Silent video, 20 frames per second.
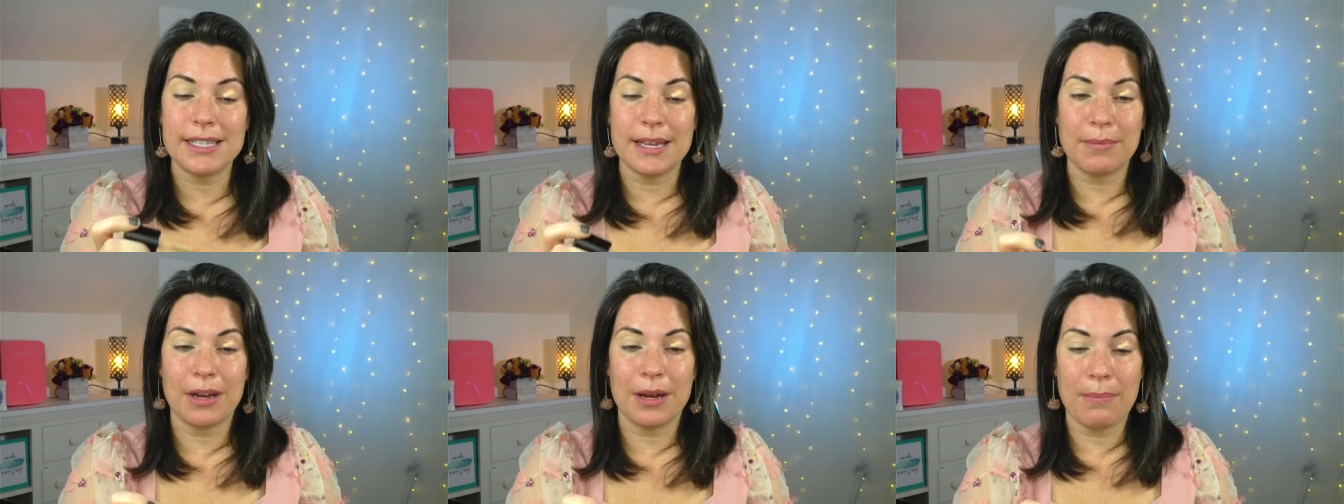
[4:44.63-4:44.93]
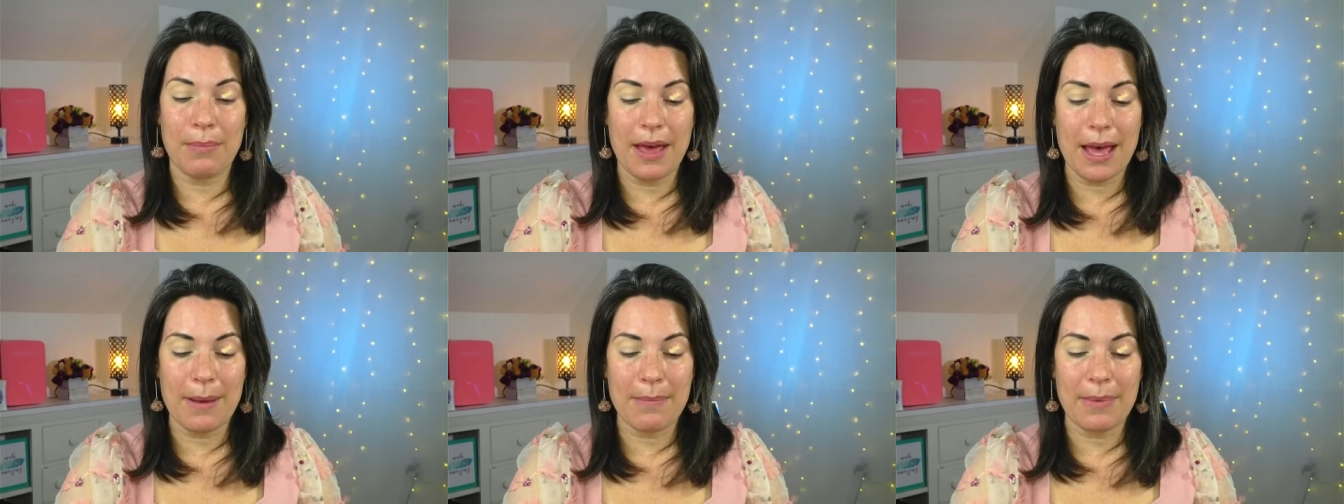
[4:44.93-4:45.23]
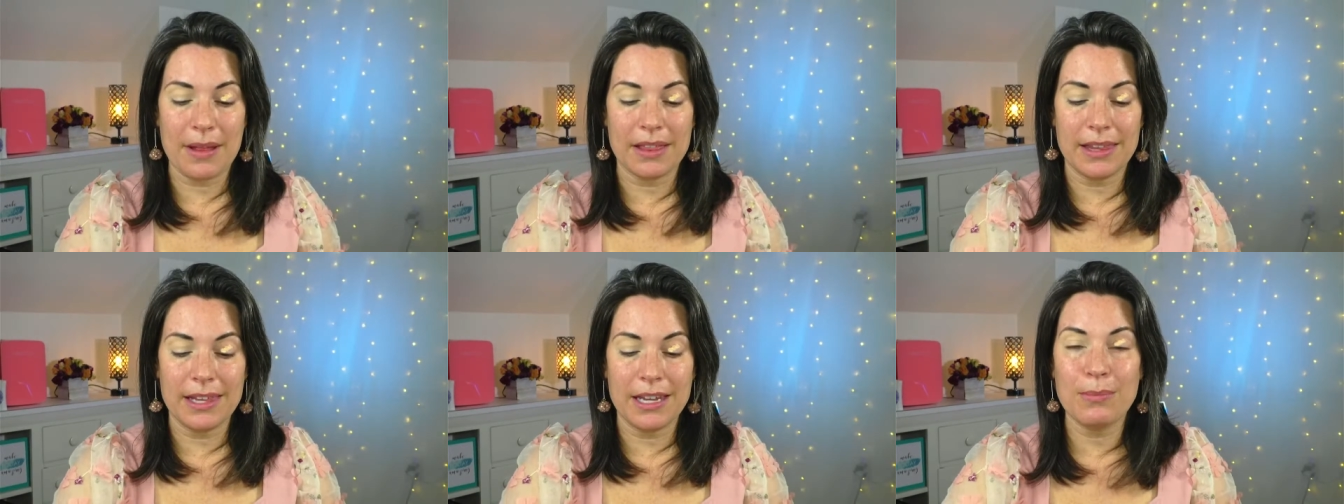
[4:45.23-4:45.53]
I'm going to pop
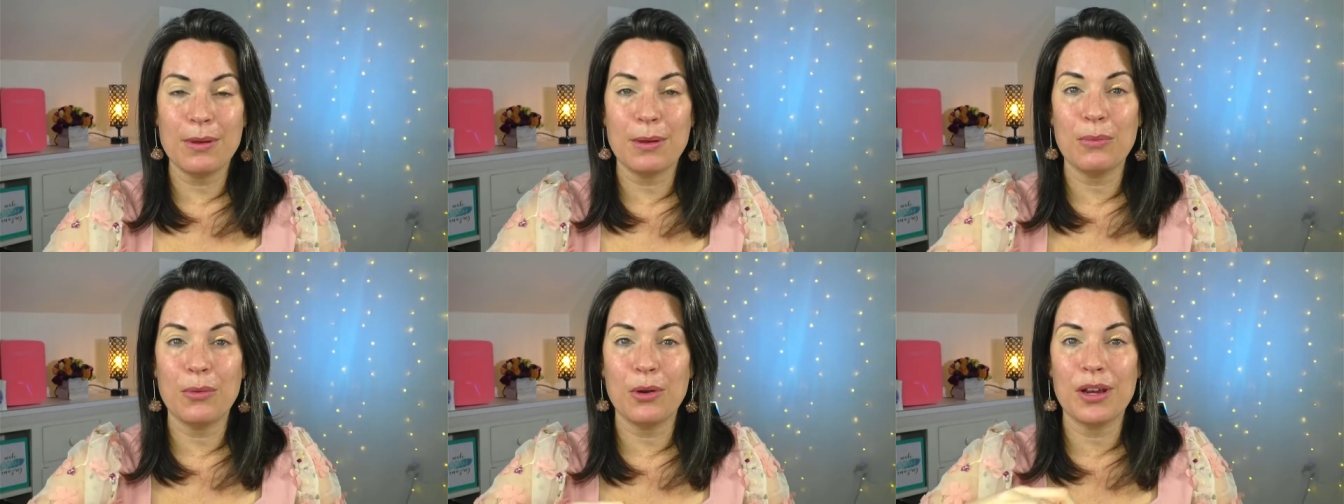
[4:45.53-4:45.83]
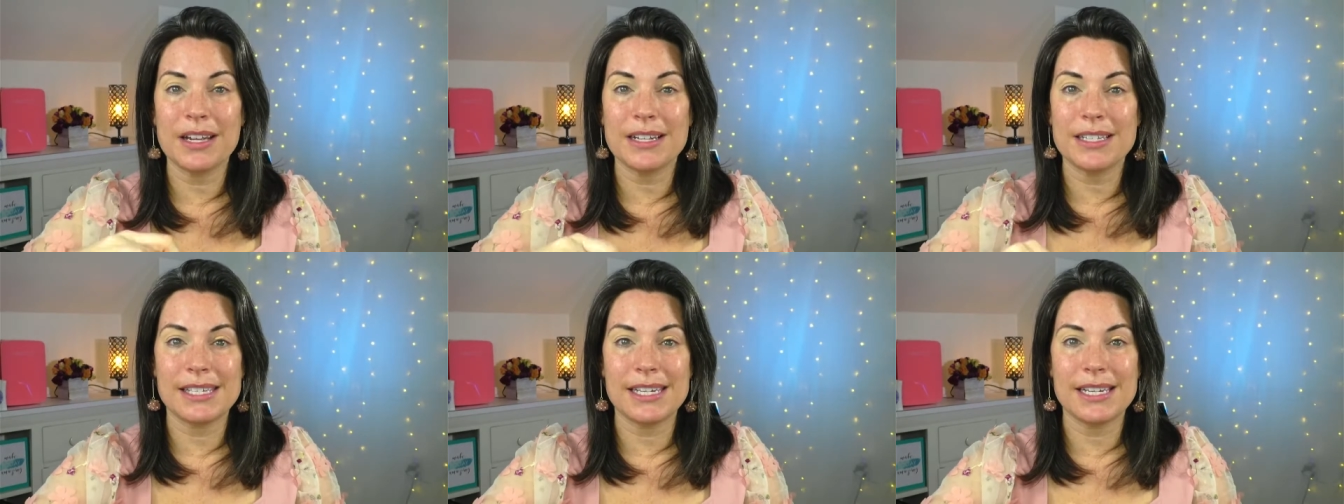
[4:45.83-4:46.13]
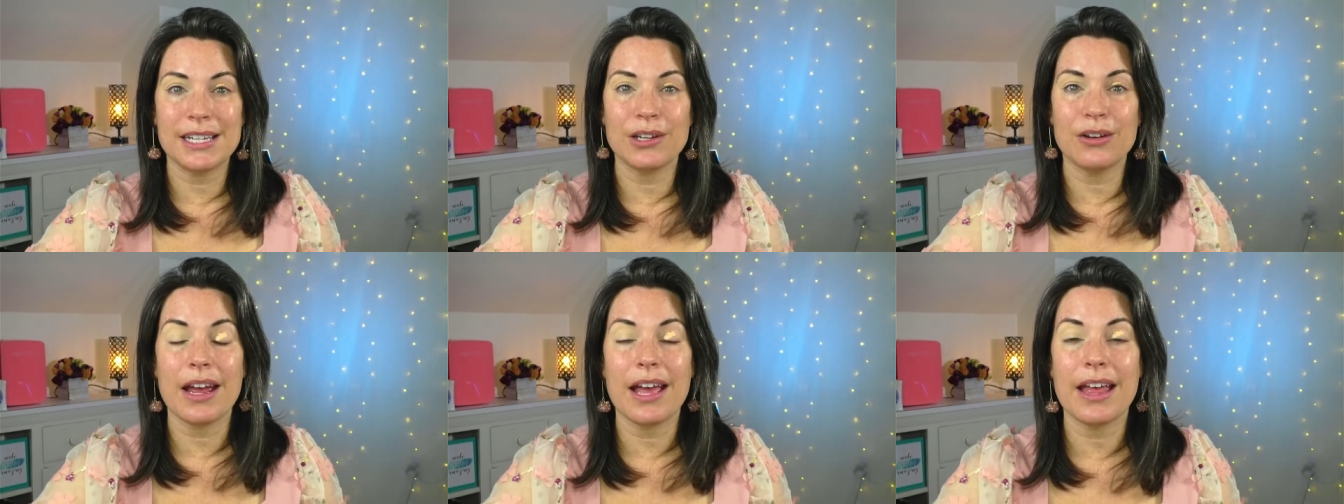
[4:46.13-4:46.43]
a little bit more
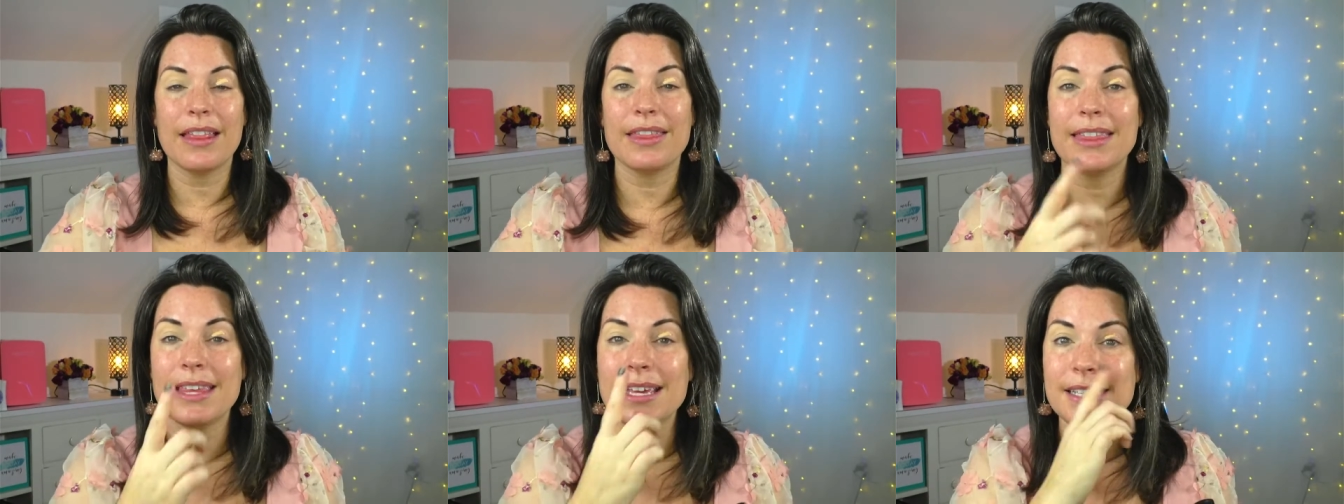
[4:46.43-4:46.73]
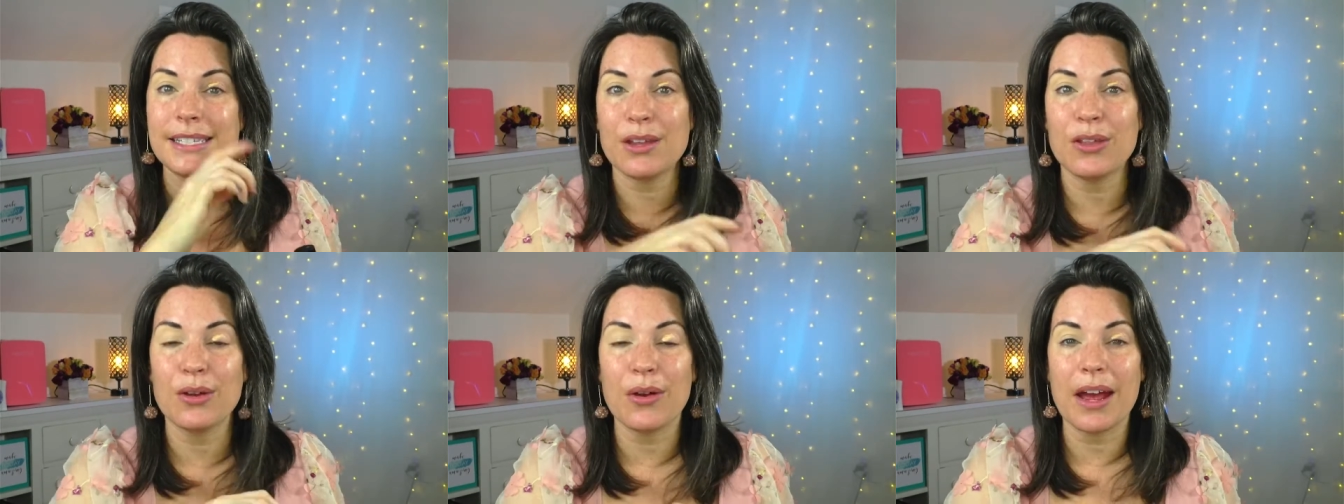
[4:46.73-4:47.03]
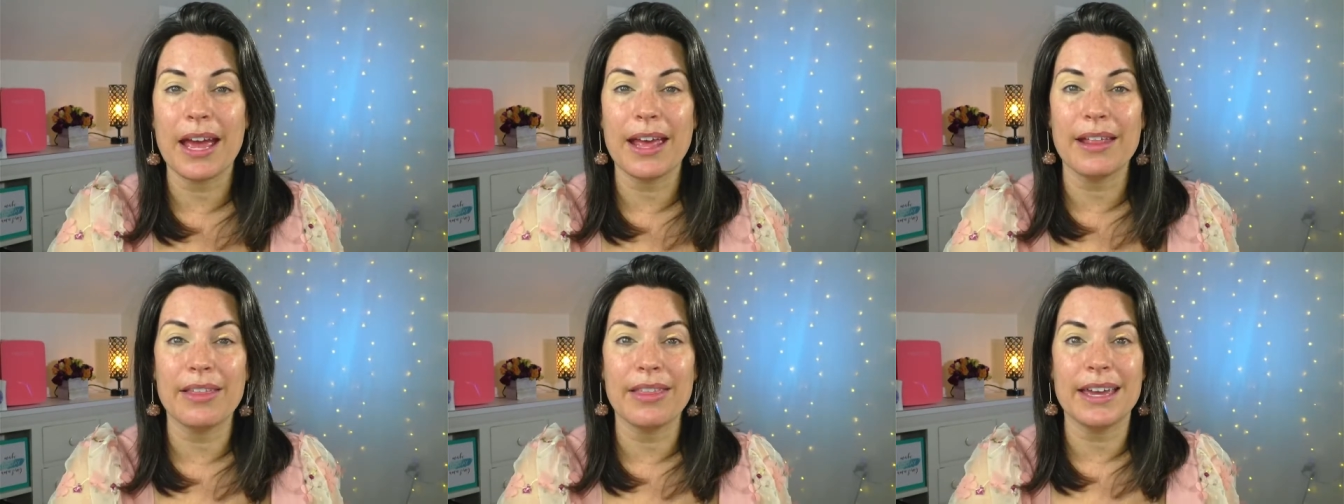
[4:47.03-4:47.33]
concealer on this other
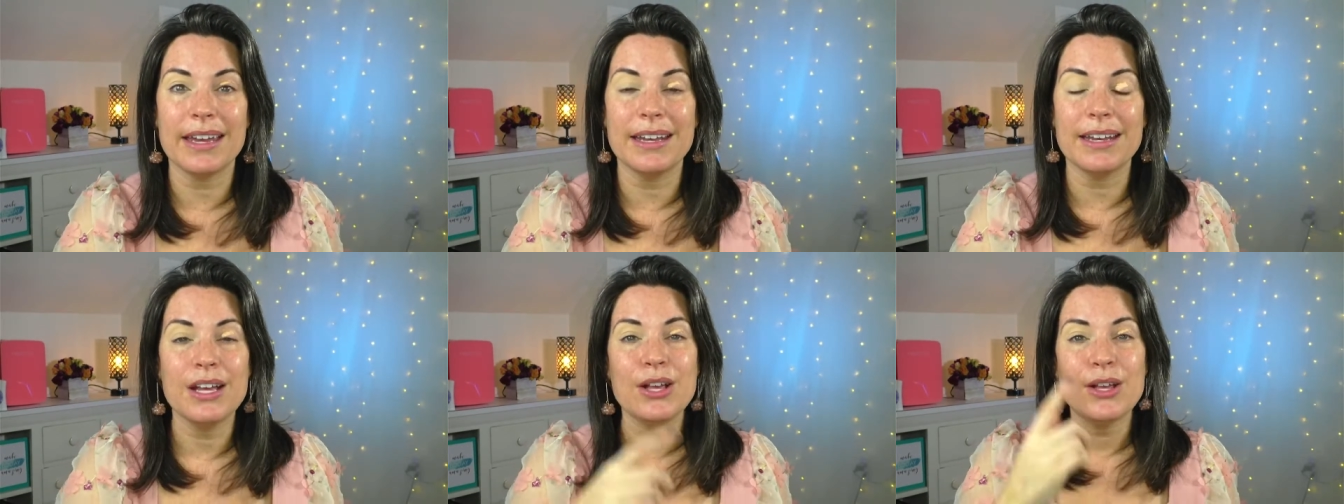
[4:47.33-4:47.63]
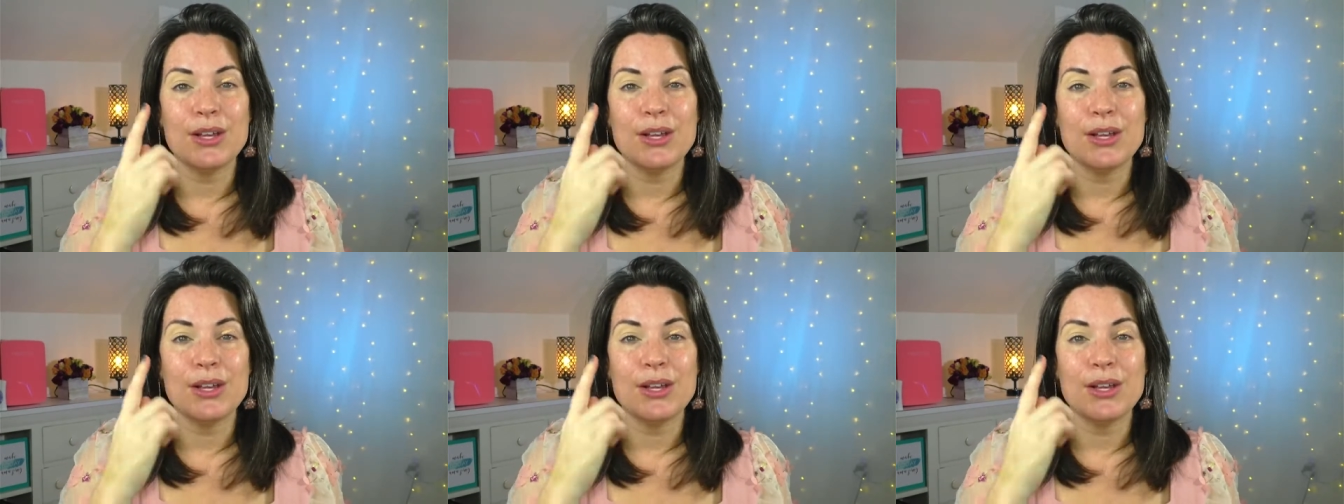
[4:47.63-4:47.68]
eyelid